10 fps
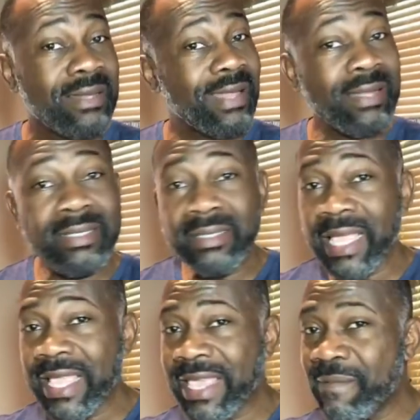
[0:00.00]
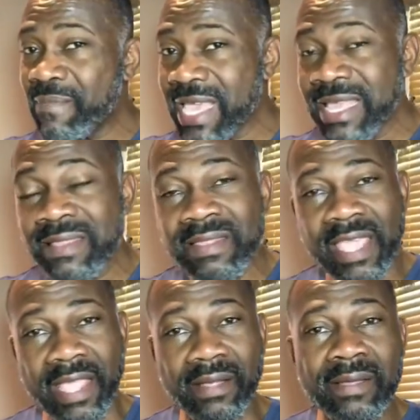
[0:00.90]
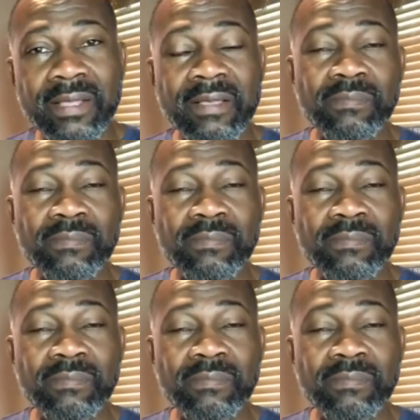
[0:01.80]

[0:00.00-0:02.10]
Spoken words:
not to take him in there,